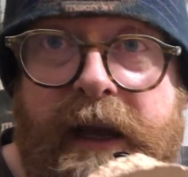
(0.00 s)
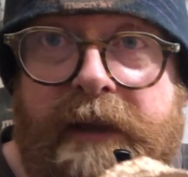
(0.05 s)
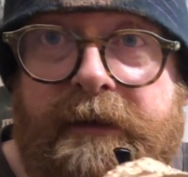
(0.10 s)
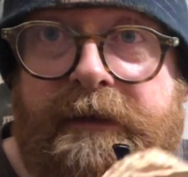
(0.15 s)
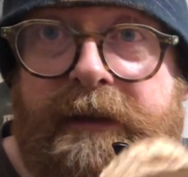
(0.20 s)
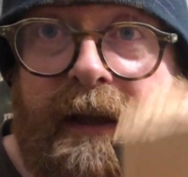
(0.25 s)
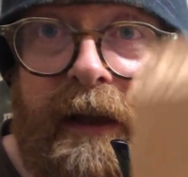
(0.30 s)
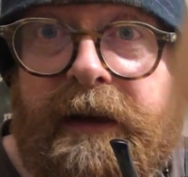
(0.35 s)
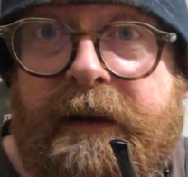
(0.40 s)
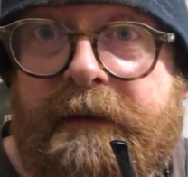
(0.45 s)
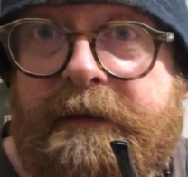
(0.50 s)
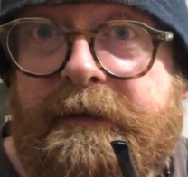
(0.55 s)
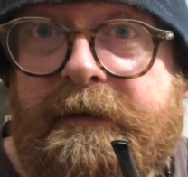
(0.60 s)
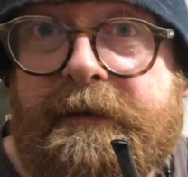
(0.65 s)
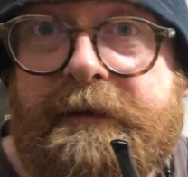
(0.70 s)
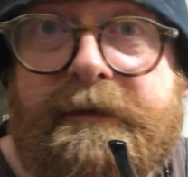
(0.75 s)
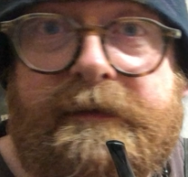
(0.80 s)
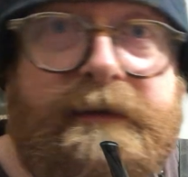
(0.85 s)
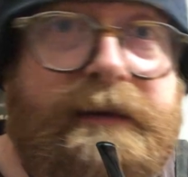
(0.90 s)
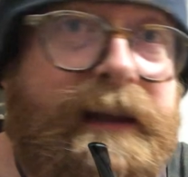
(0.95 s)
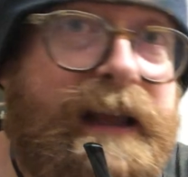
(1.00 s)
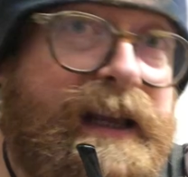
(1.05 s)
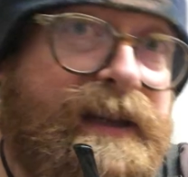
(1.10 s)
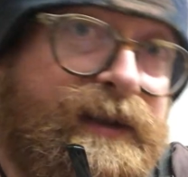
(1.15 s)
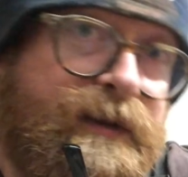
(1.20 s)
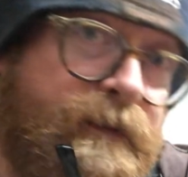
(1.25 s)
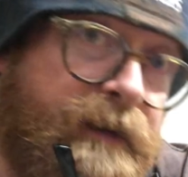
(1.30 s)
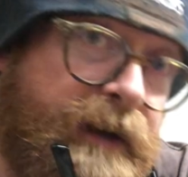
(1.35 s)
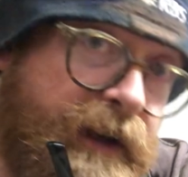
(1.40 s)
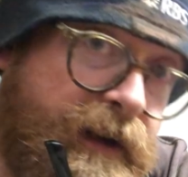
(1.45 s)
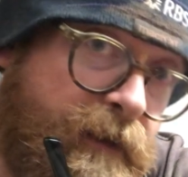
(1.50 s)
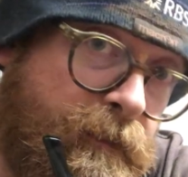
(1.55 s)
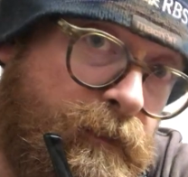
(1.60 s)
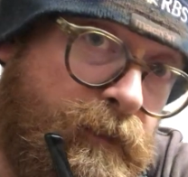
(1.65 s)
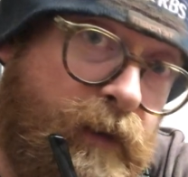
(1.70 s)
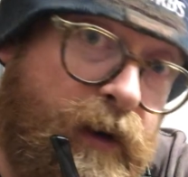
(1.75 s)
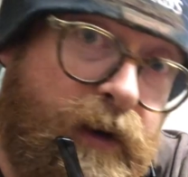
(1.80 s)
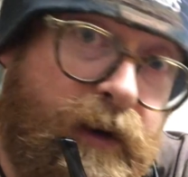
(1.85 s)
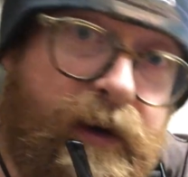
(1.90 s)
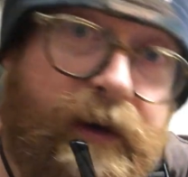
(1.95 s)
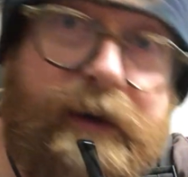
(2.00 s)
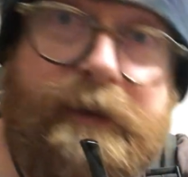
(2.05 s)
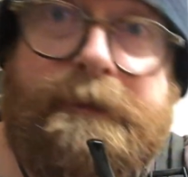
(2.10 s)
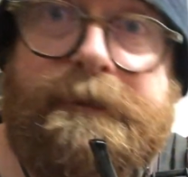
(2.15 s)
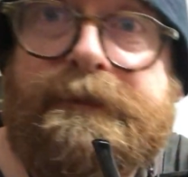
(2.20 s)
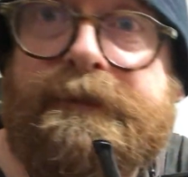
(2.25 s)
and then last week at work,